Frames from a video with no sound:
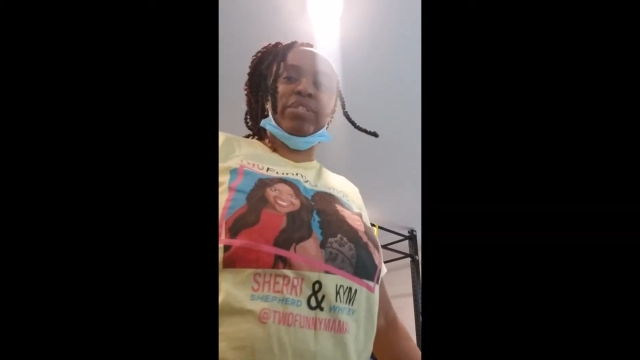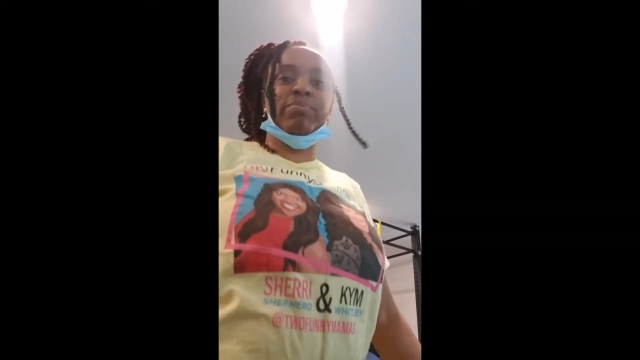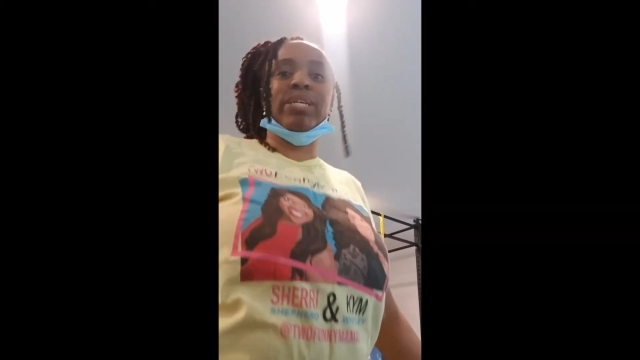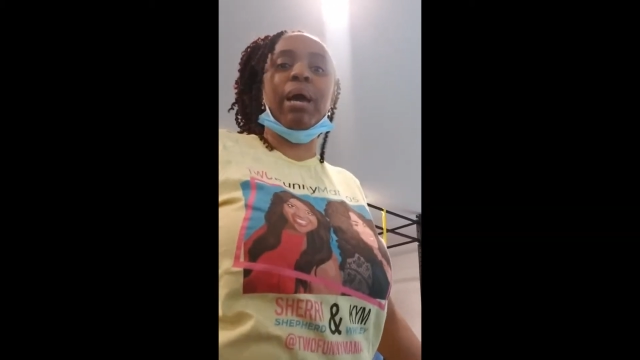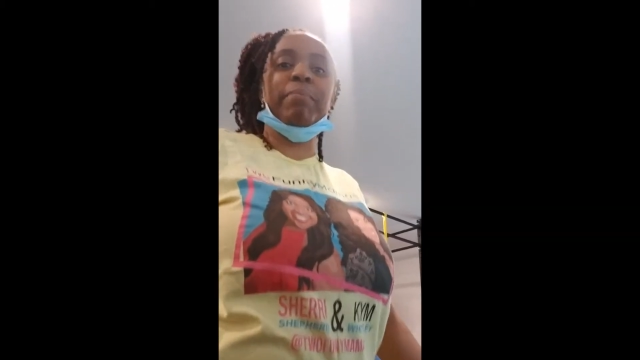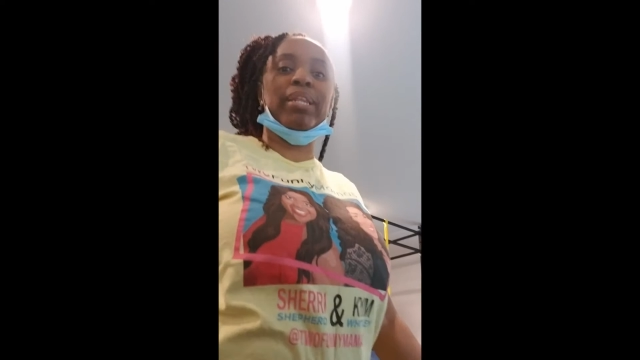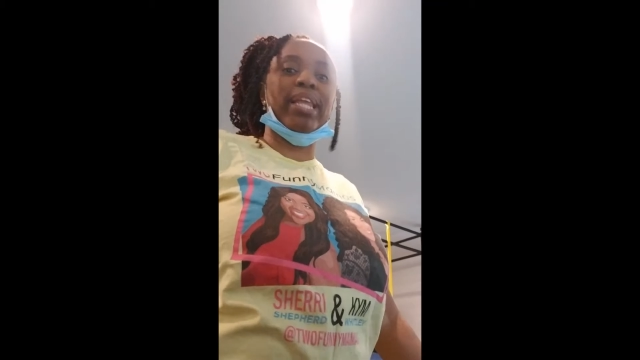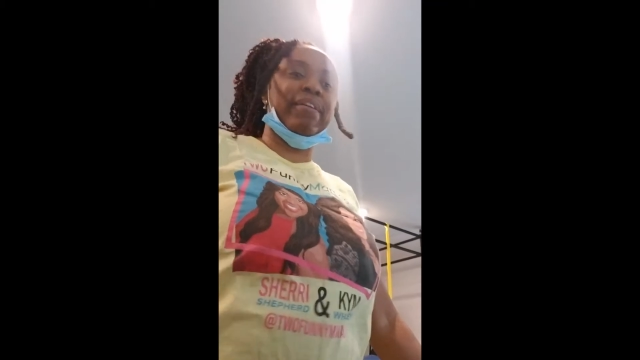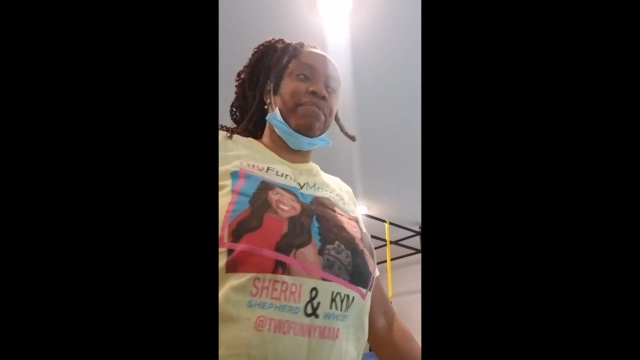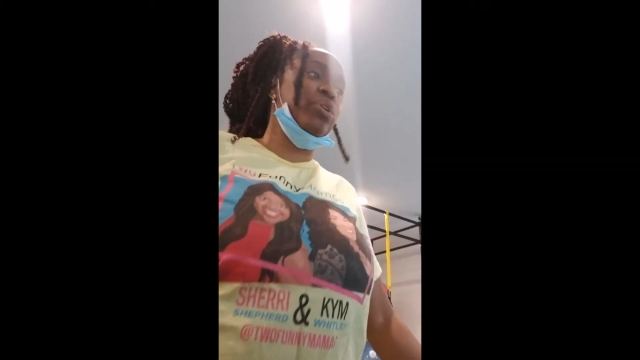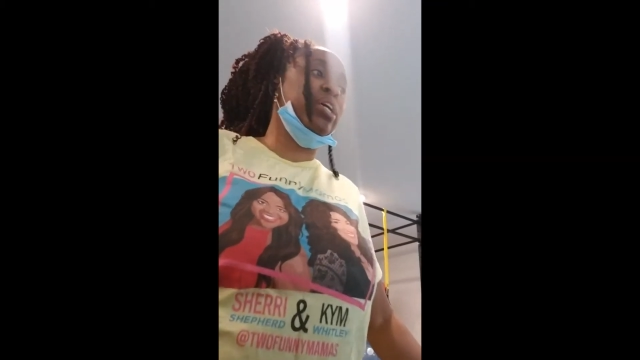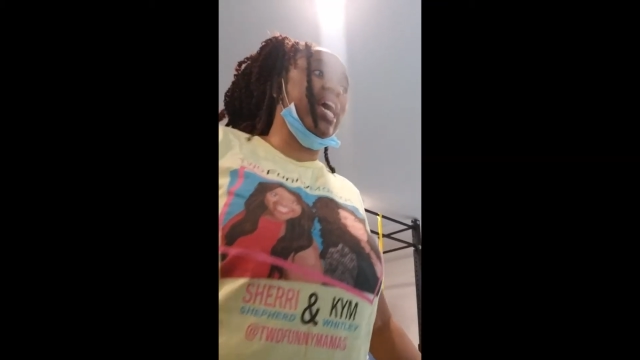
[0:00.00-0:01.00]
sometime in life.
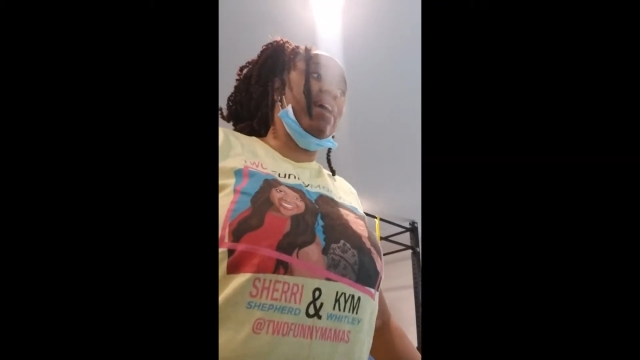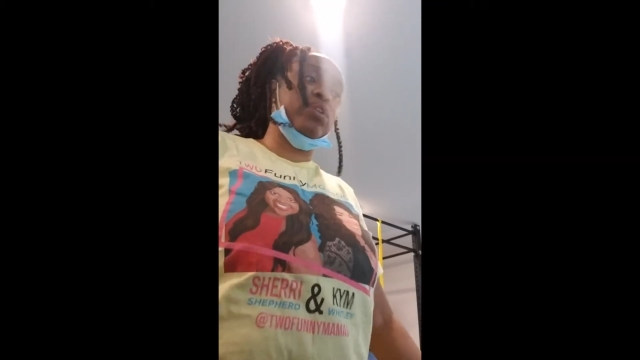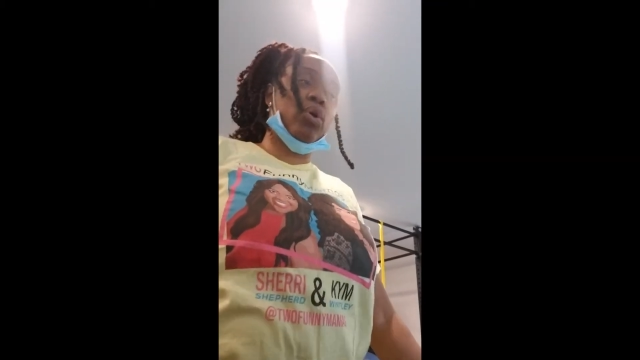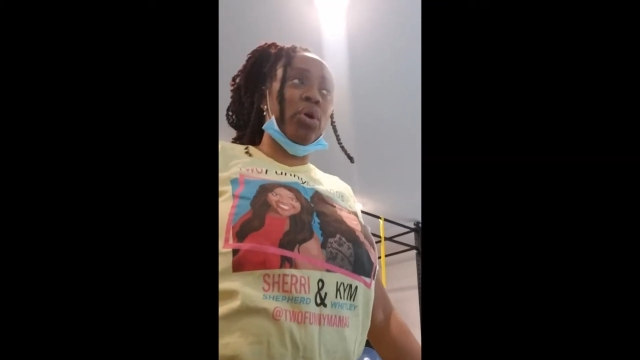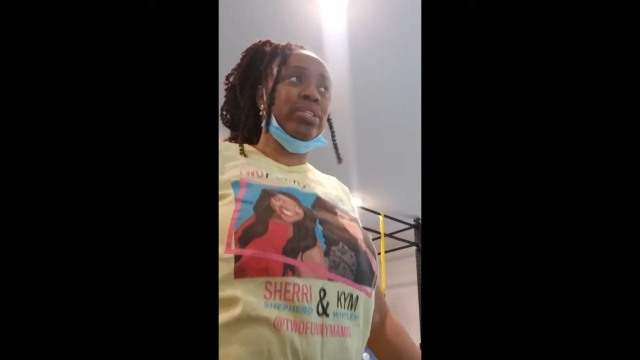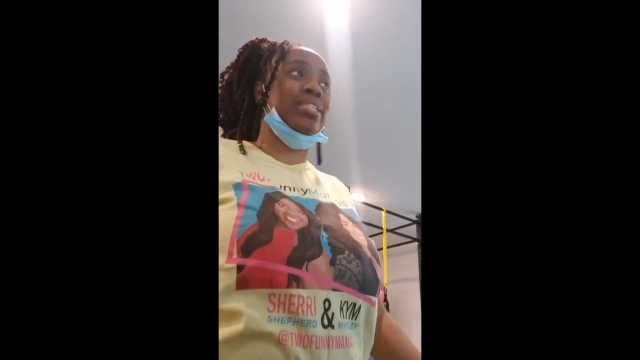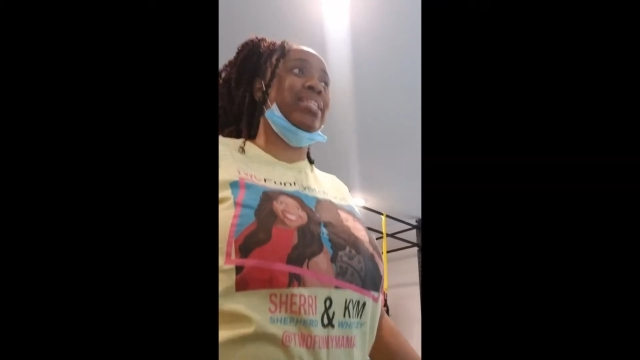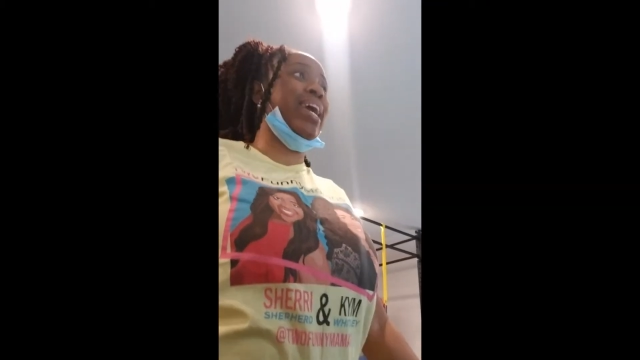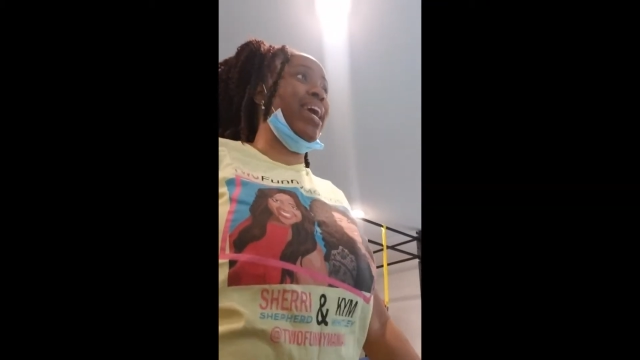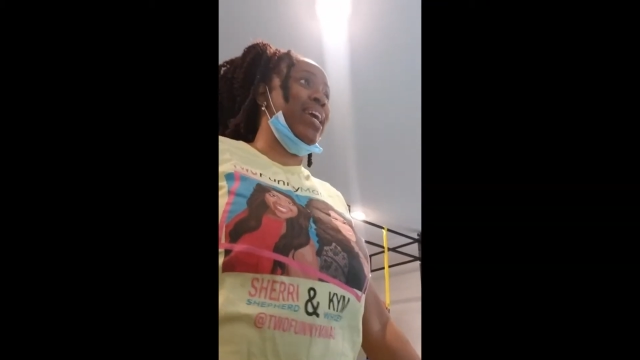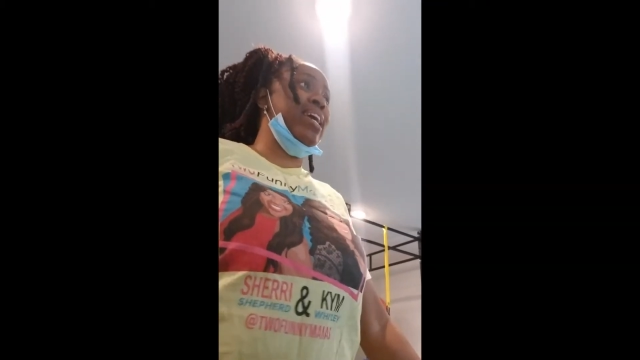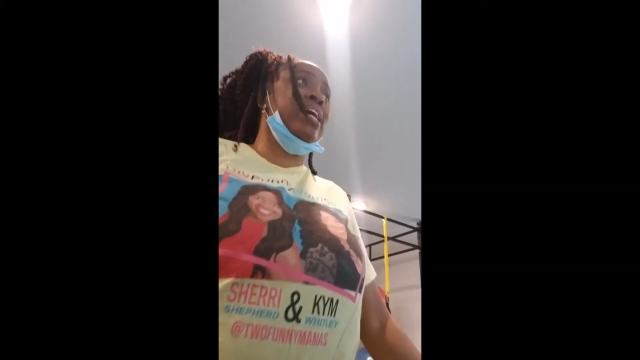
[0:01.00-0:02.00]
You can have it all
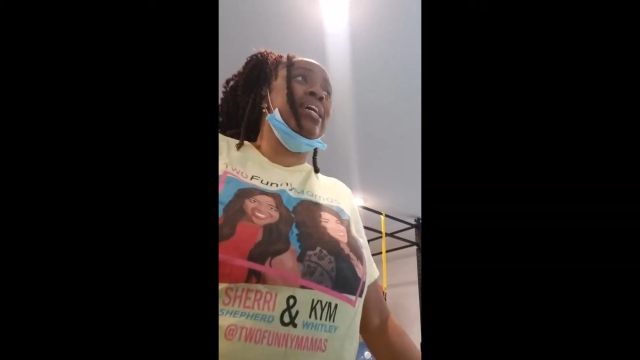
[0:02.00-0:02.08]
today.